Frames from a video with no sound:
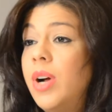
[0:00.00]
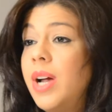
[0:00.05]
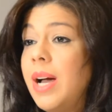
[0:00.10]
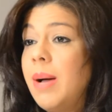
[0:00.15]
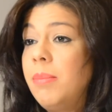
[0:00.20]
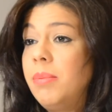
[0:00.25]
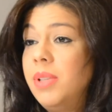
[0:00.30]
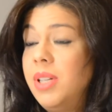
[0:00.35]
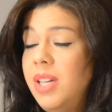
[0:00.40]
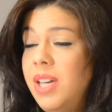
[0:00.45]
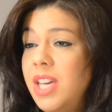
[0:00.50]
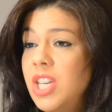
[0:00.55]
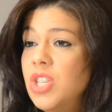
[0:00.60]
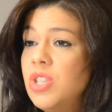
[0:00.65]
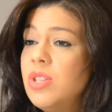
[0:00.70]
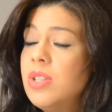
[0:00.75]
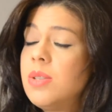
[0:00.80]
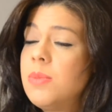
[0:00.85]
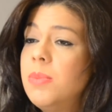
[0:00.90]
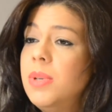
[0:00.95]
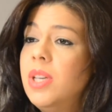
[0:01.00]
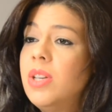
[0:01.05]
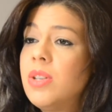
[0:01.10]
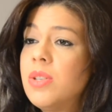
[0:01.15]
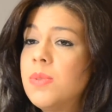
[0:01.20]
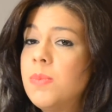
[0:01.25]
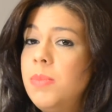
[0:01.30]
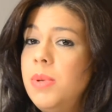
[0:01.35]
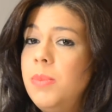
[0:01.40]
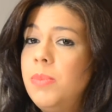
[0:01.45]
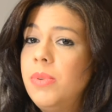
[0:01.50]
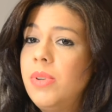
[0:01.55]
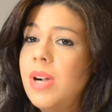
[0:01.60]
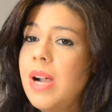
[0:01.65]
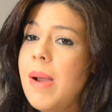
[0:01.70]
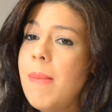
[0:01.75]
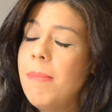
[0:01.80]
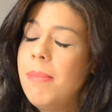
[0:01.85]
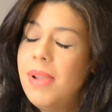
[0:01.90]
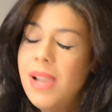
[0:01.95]
applications because people
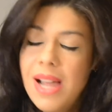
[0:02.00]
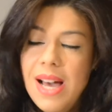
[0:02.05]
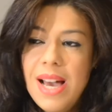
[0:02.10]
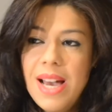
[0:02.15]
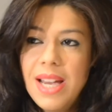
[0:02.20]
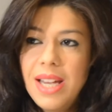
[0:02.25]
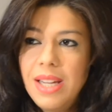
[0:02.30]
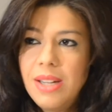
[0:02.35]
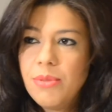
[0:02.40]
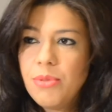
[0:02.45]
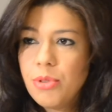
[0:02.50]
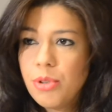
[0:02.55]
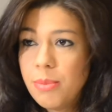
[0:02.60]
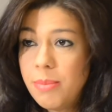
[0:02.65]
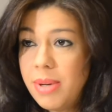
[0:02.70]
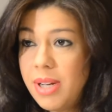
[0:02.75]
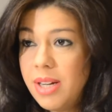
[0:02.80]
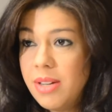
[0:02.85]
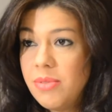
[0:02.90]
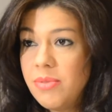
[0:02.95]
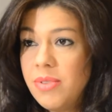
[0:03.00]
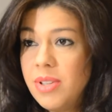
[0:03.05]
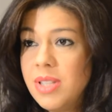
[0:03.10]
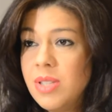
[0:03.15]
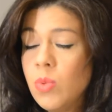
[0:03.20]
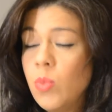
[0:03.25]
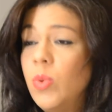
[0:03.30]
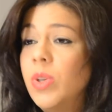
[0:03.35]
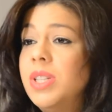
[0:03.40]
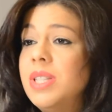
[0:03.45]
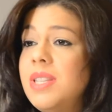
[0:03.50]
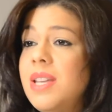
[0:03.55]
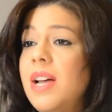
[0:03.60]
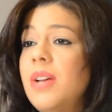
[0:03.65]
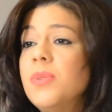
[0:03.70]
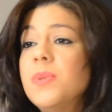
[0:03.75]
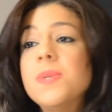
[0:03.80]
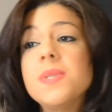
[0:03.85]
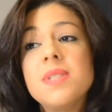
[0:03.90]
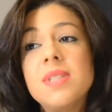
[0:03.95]
applying for benefits went
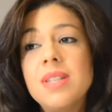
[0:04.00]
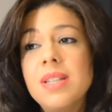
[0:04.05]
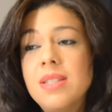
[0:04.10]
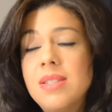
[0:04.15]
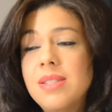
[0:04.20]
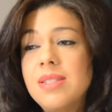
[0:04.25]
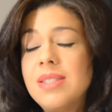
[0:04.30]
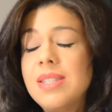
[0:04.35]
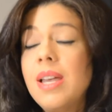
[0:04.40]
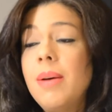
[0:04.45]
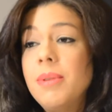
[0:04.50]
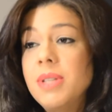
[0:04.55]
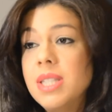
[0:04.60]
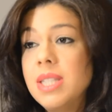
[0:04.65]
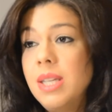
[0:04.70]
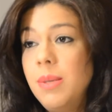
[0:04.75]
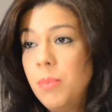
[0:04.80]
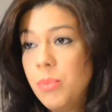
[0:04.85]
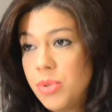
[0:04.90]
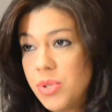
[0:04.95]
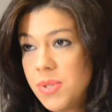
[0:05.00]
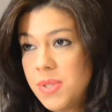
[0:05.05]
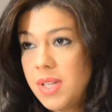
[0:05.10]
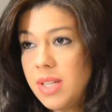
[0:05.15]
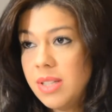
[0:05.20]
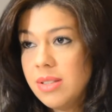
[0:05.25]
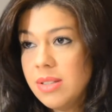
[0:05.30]
down 17%.